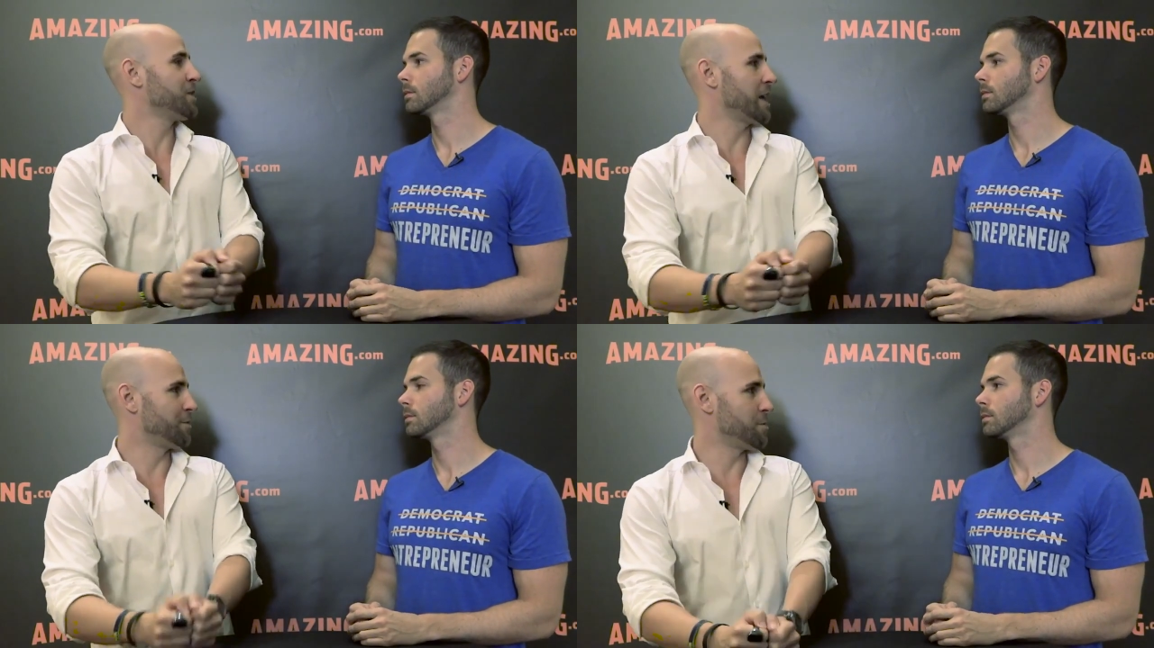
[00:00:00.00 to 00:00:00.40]

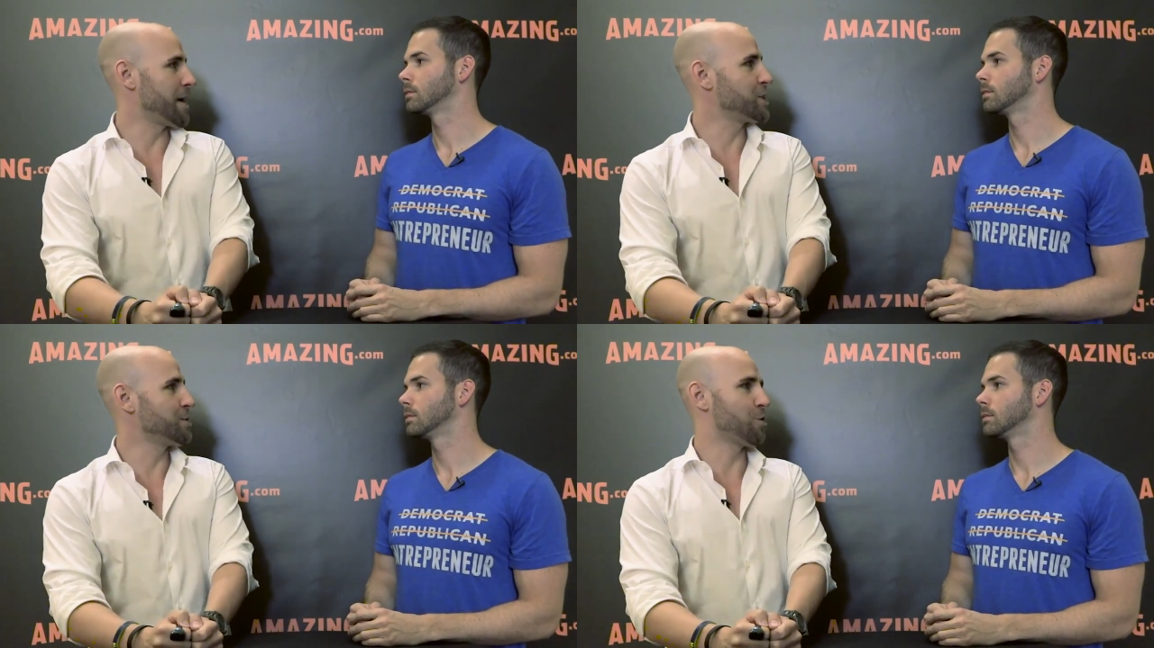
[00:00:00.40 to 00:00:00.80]

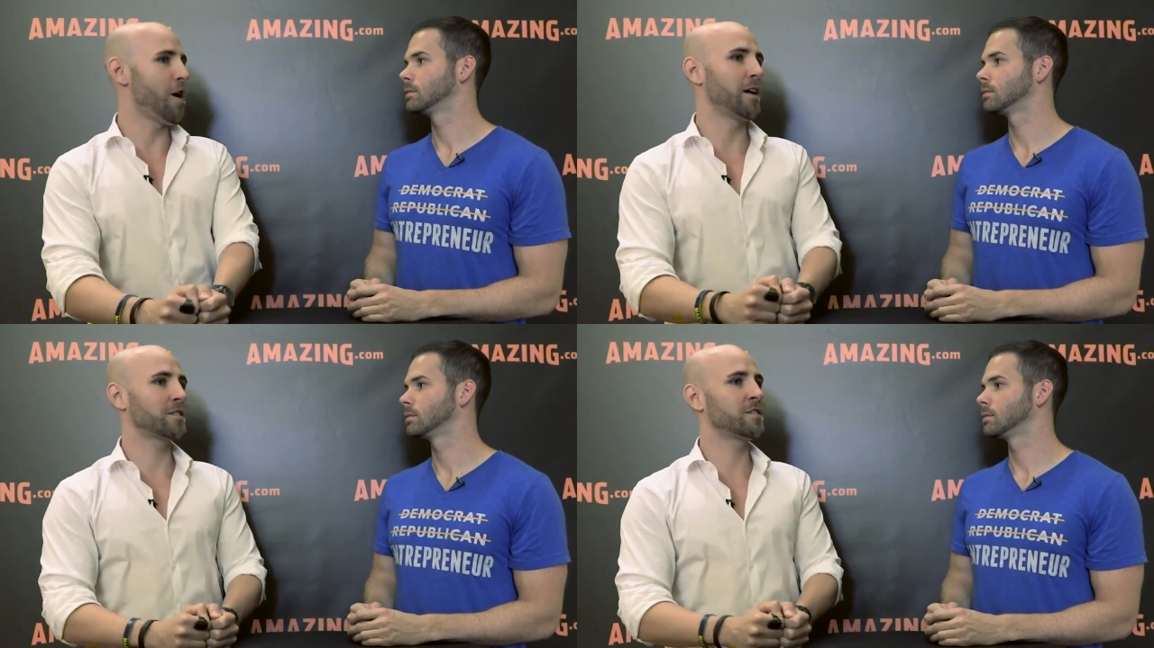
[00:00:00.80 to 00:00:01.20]
Speaker 1: information
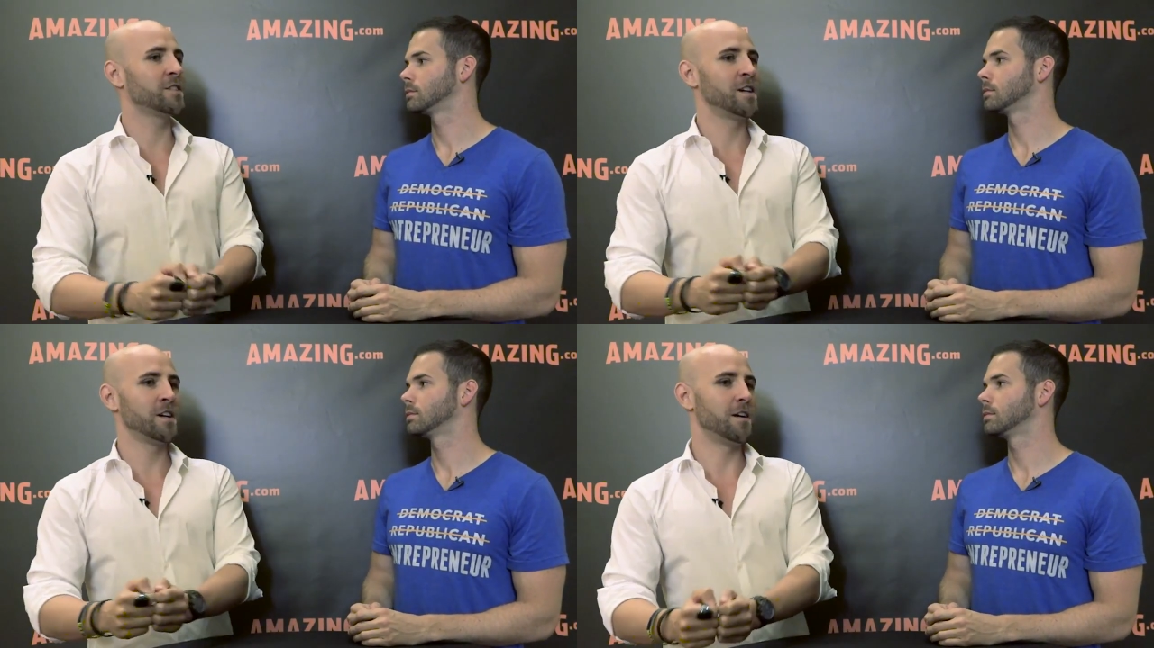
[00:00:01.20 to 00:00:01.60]
products,
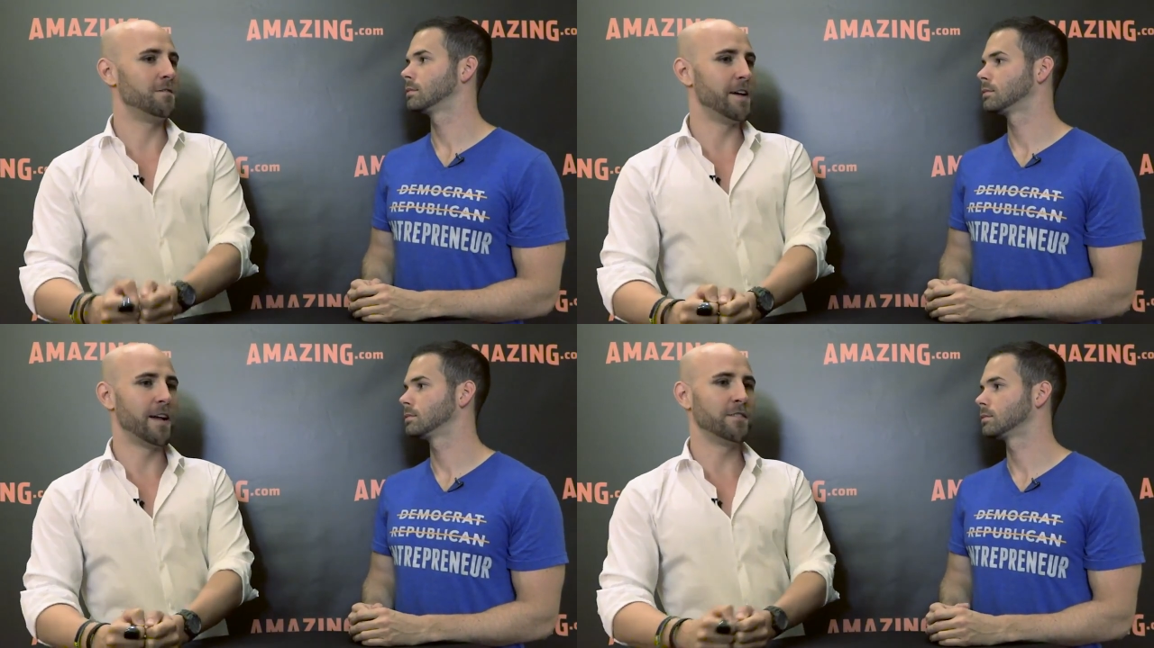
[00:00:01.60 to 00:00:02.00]

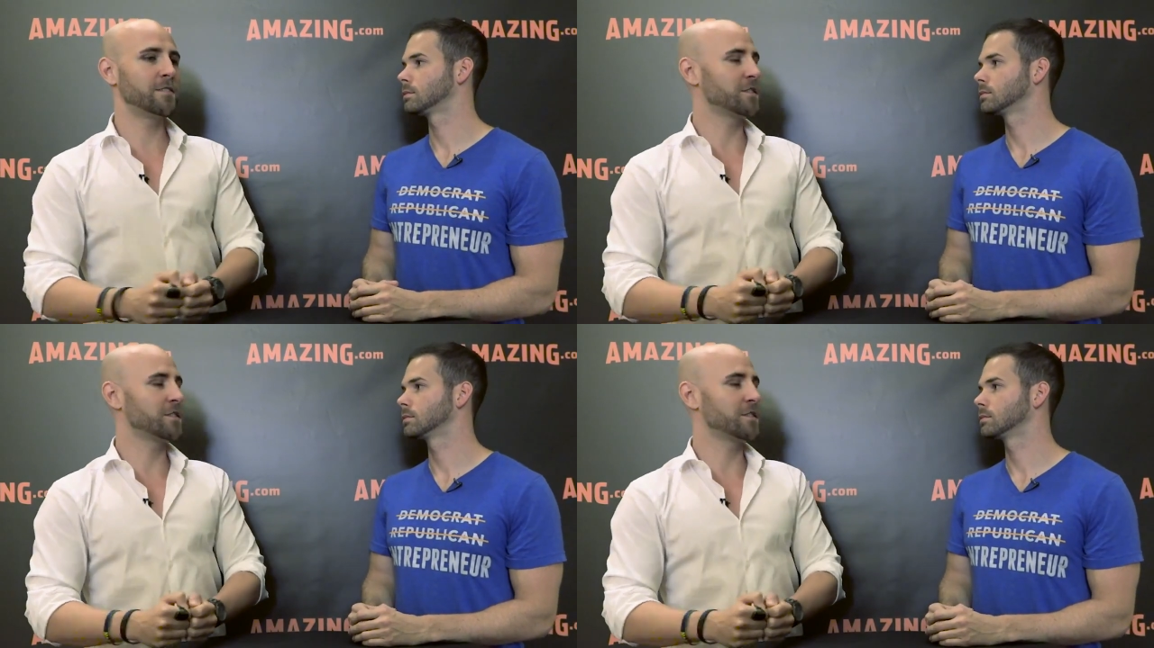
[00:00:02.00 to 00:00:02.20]
events,